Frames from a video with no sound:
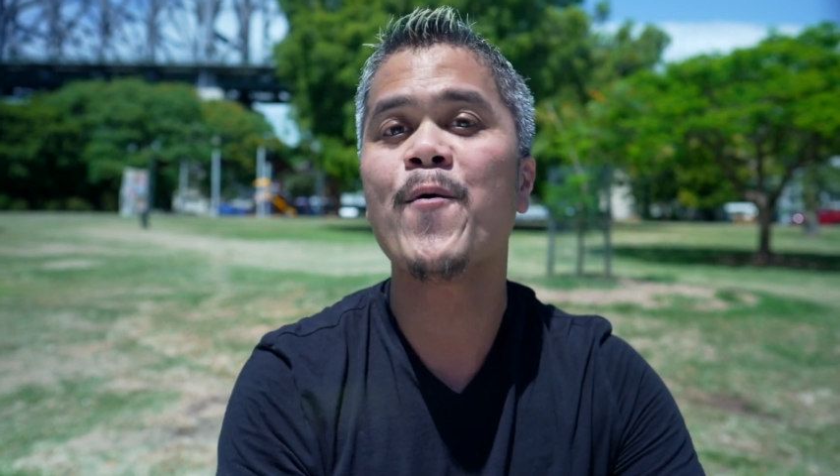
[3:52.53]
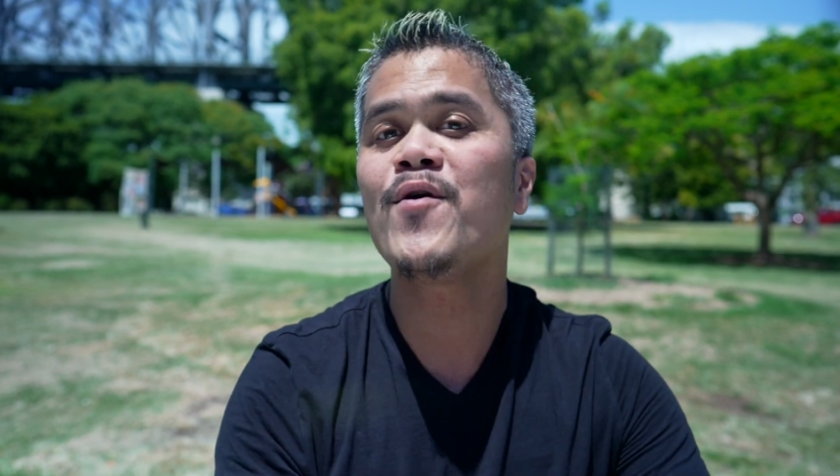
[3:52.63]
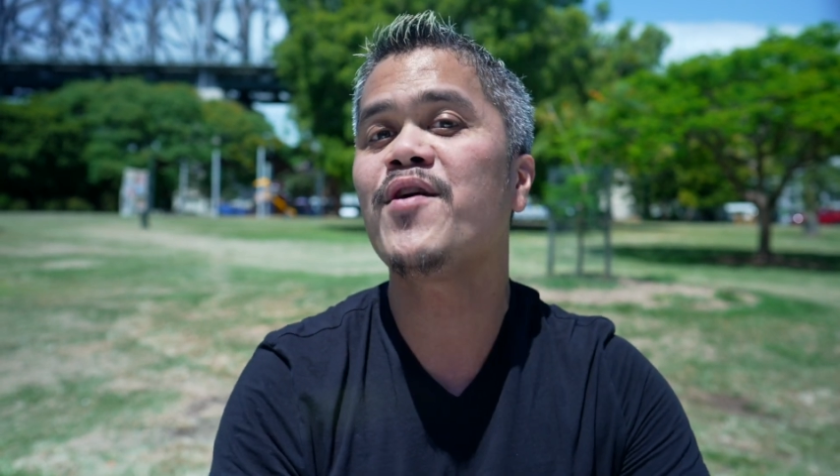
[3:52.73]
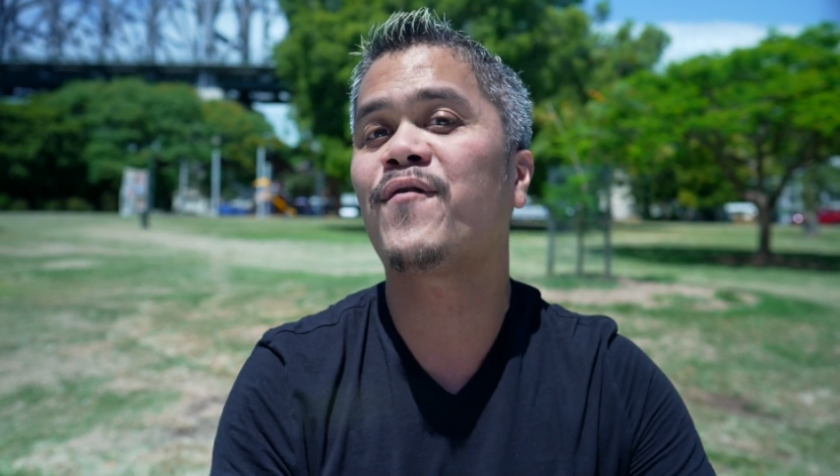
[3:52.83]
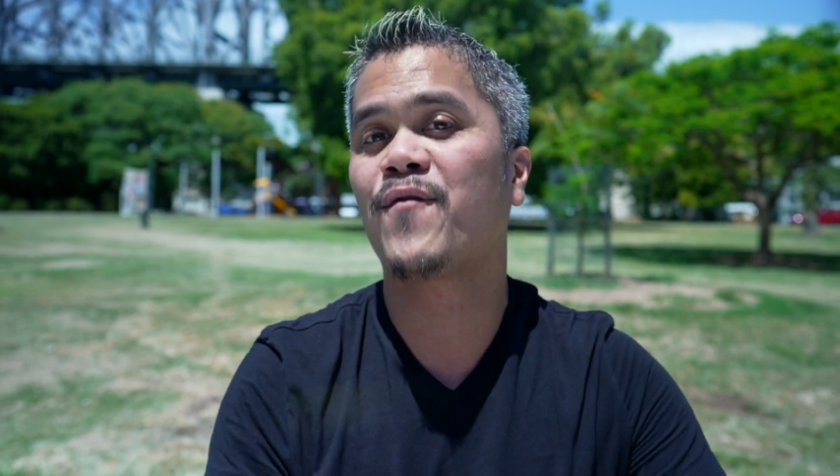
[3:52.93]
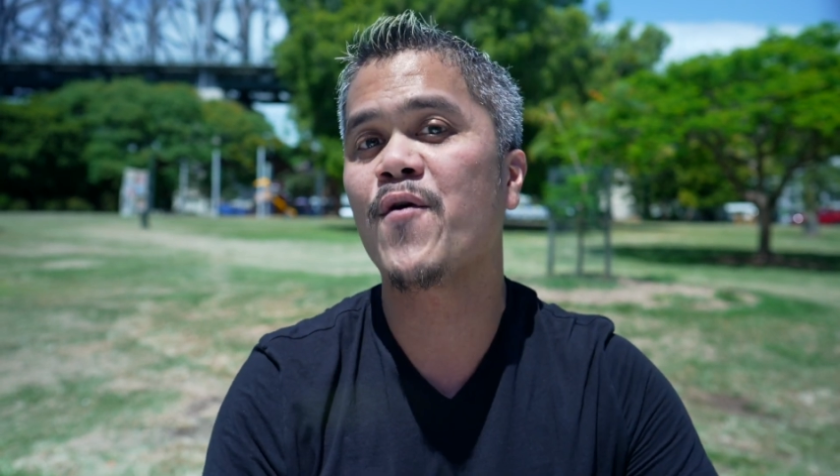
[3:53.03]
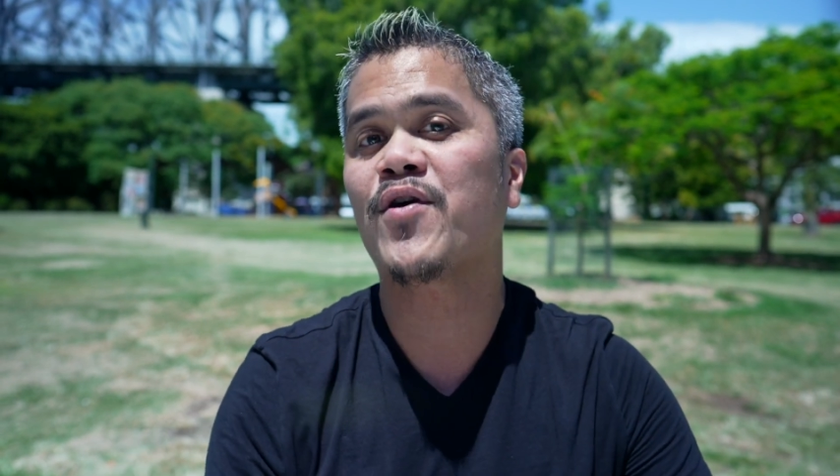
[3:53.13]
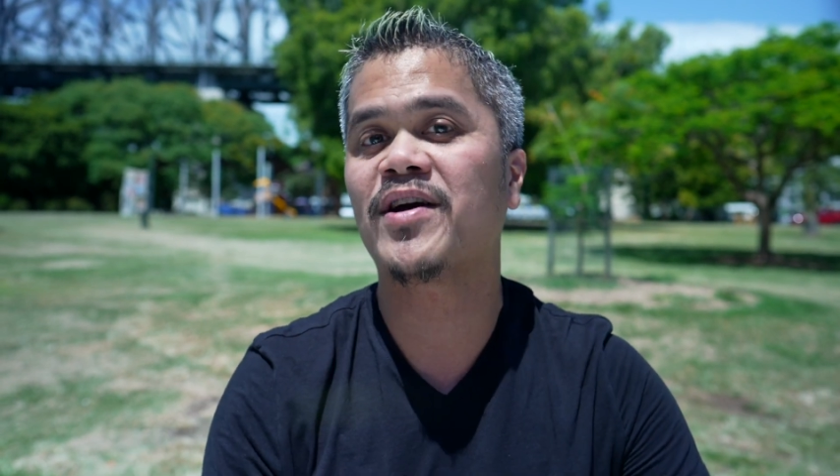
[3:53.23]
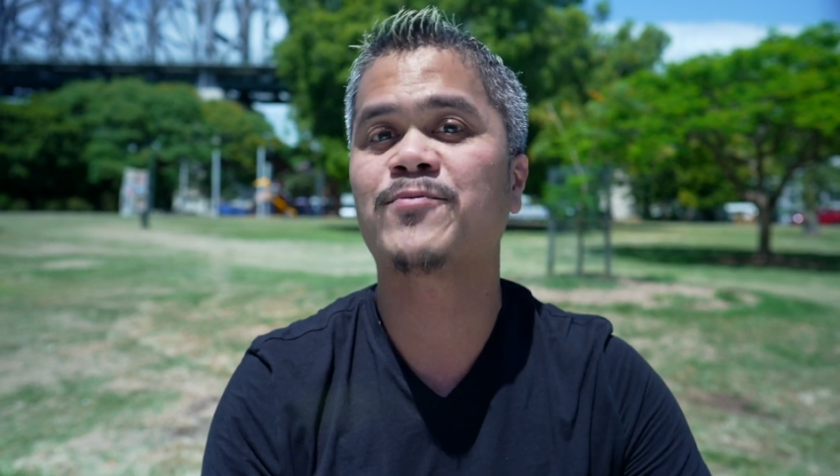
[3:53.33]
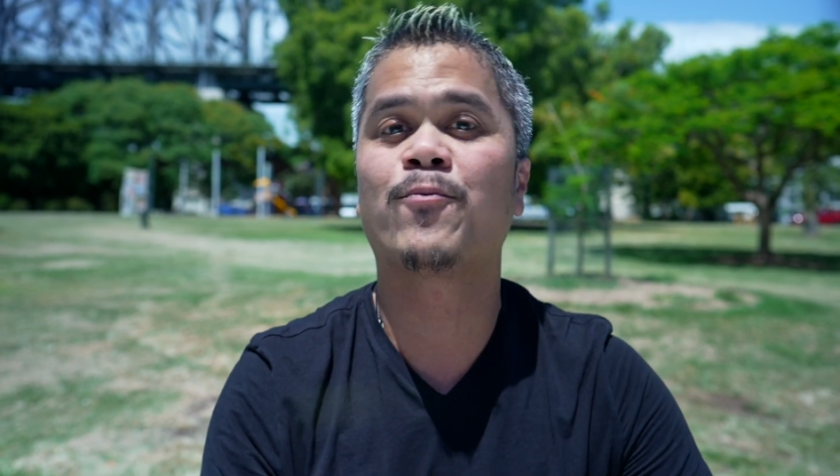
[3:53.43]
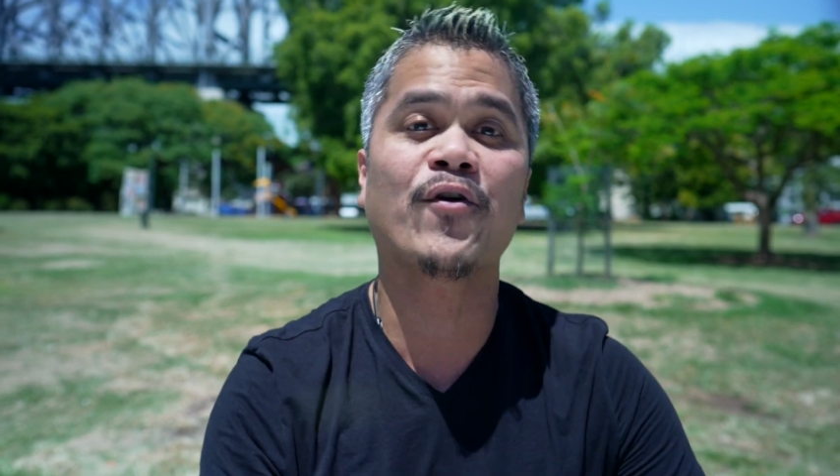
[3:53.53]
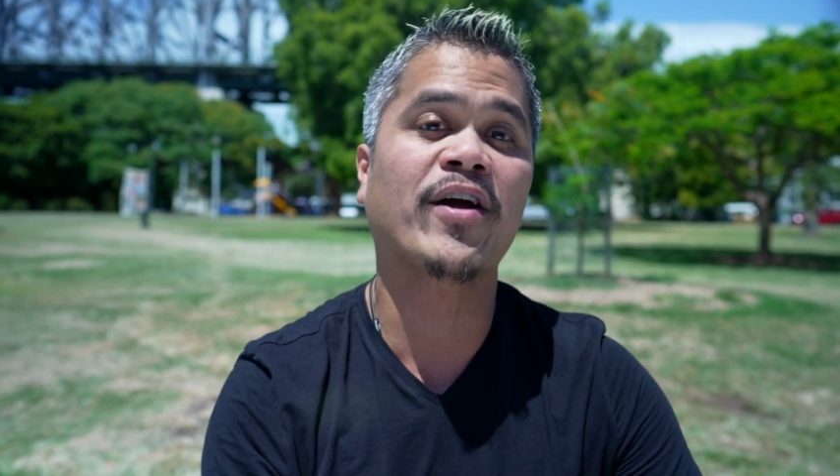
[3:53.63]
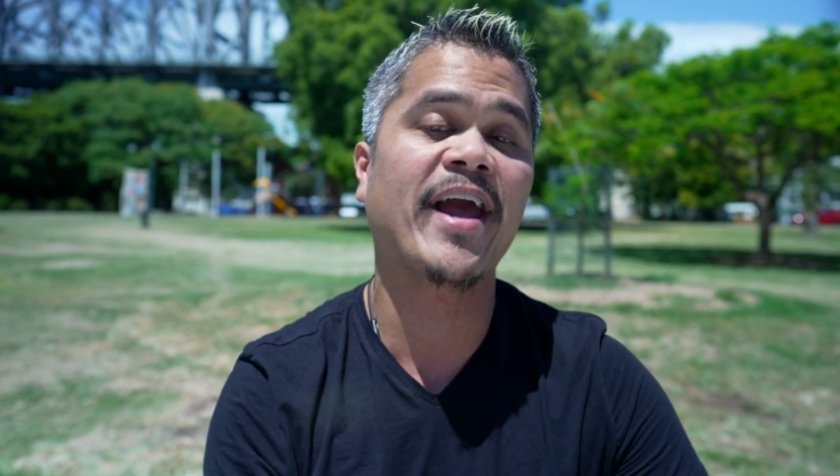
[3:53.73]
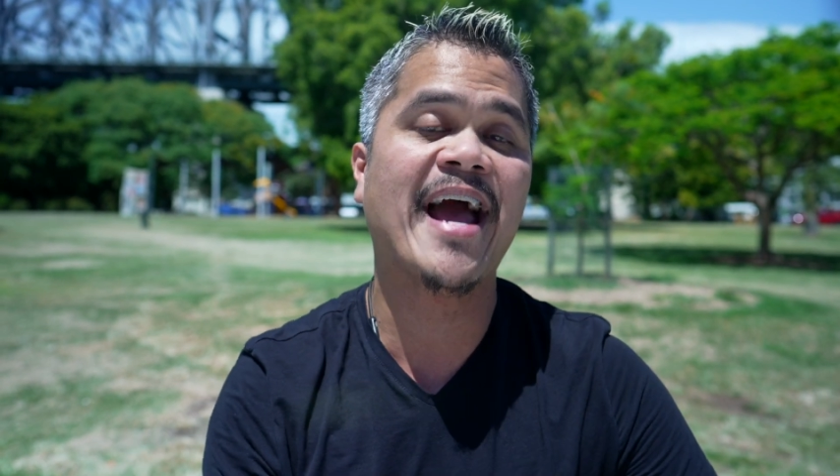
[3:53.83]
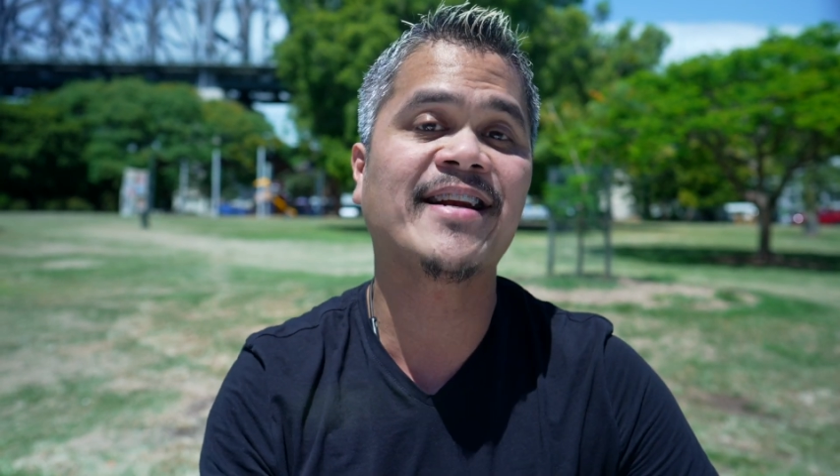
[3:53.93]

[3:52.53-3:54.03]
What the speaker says: only focus working